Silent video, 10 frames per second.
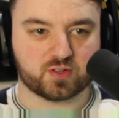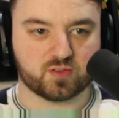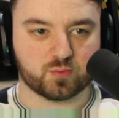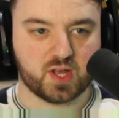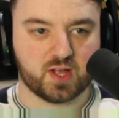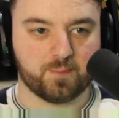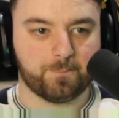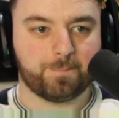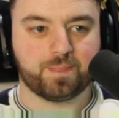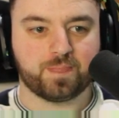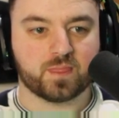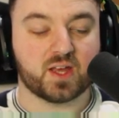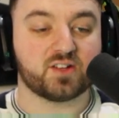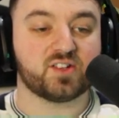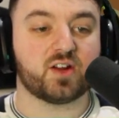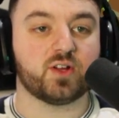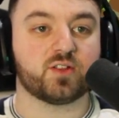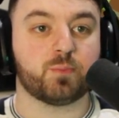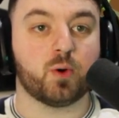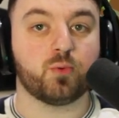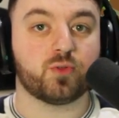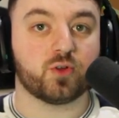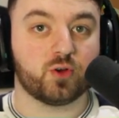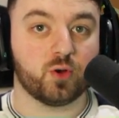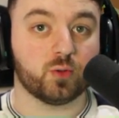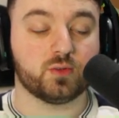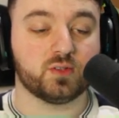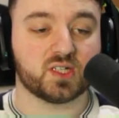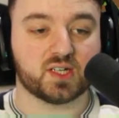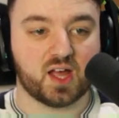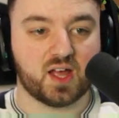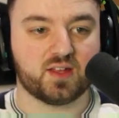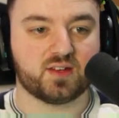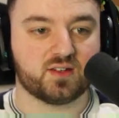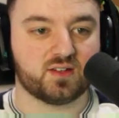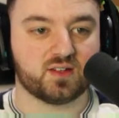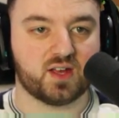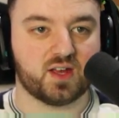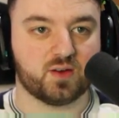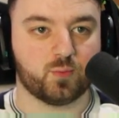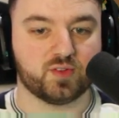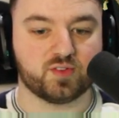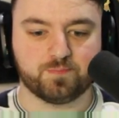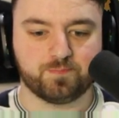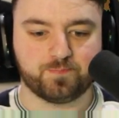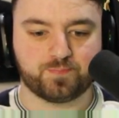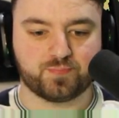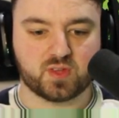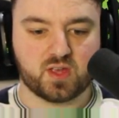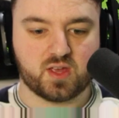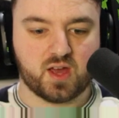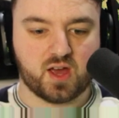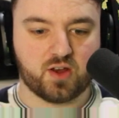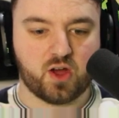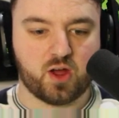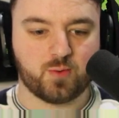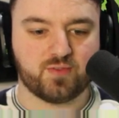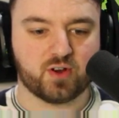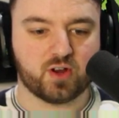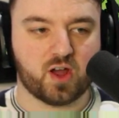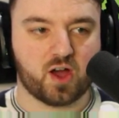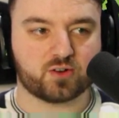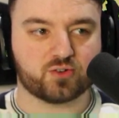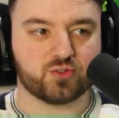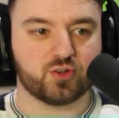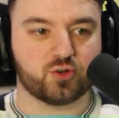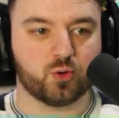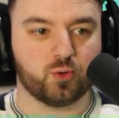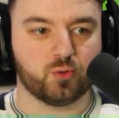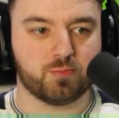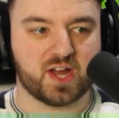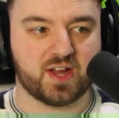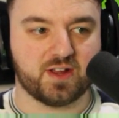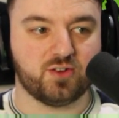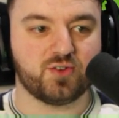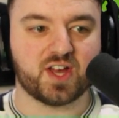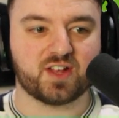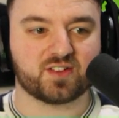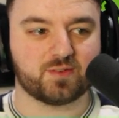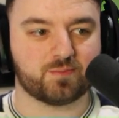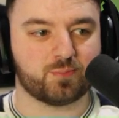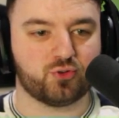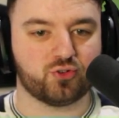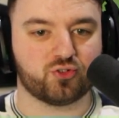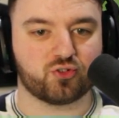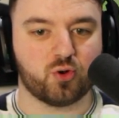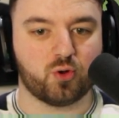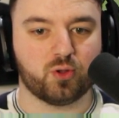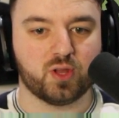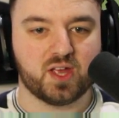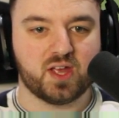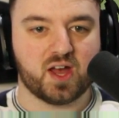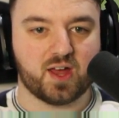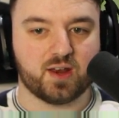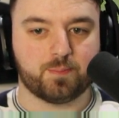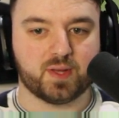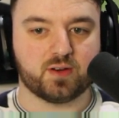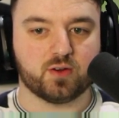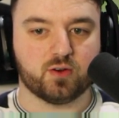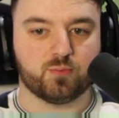as well. That generates both gold and uh, wisdom. And now we've unlocked the coal mine. You guessed it, produces coal and a bit of